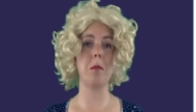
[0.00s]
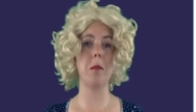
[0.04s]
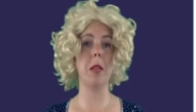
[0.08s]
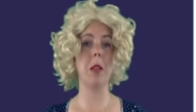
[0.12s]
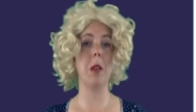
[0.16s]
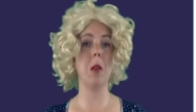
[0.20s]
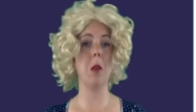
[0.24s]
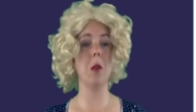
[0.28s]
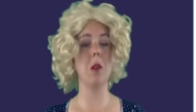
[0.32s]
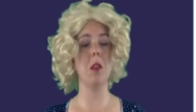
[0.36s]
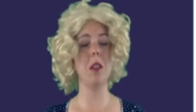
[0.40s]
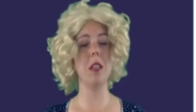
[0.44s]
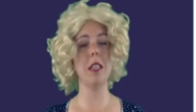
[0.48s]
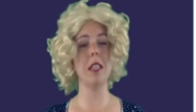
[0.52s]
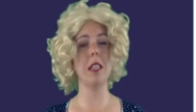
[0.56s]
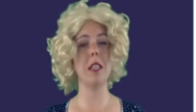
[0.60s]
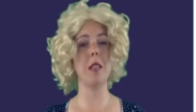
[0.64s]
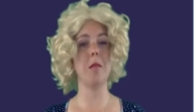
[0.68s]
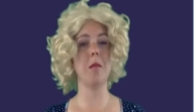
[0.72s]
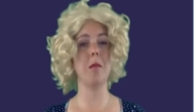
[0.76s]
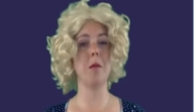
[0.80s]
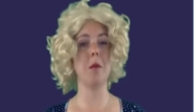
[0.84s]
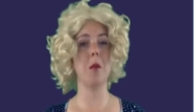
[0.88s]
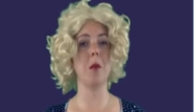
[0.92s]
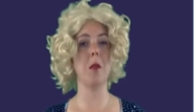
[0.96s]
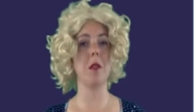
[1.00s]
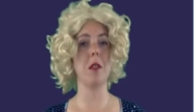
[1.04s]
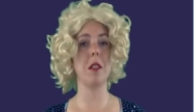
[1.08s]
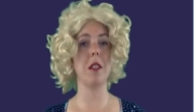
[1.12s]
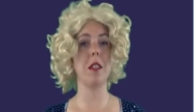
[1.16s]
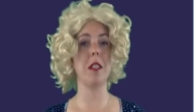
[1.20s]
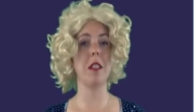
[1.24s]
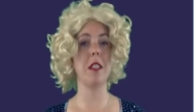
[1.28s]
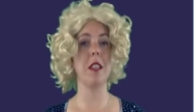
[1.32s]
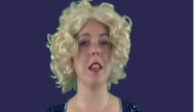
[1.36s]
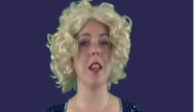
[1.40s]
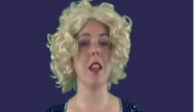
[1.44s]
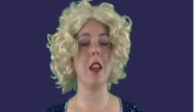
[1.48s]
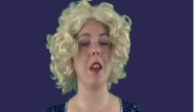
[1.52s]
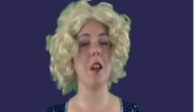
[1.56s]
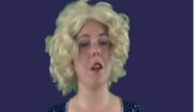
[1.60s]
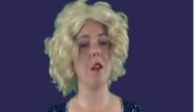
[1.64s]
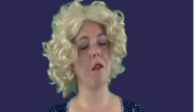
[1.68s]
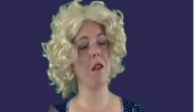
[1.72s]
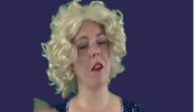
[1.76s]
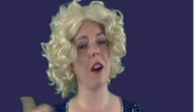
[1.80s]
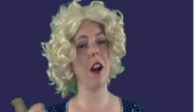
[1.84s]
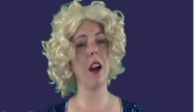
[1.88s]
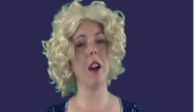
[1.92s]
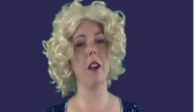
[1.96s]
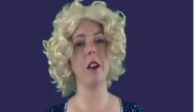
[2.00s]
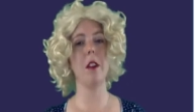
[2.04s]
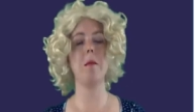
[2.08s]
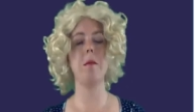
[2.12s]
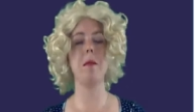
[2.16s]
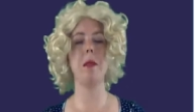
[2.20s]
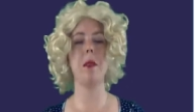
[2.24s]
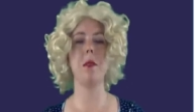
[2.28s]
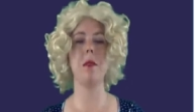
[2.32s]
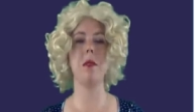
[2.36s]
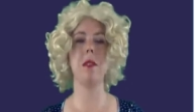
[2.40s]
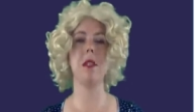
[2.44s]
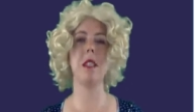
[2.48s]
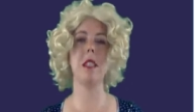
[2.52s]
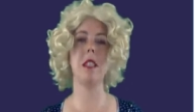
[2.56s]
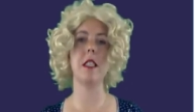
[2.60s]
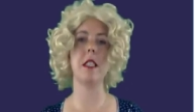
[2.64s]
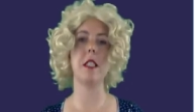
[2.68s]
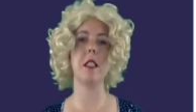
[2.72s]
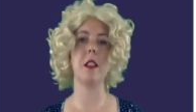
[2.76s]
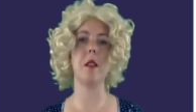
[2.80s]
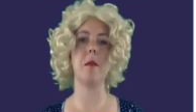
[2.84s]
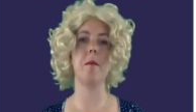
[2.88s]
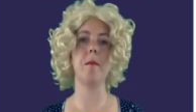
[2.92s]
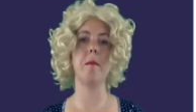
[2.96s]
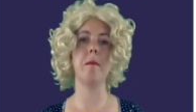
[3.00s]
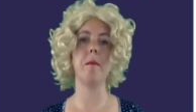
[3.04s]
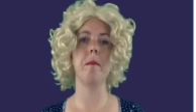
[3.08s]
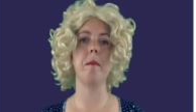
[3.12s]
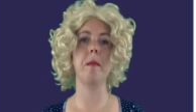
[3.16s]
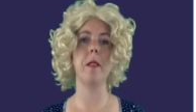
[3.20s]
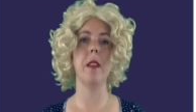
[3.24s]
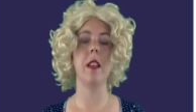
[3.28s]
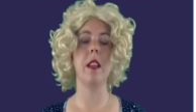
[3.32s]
because it's important for our immune system,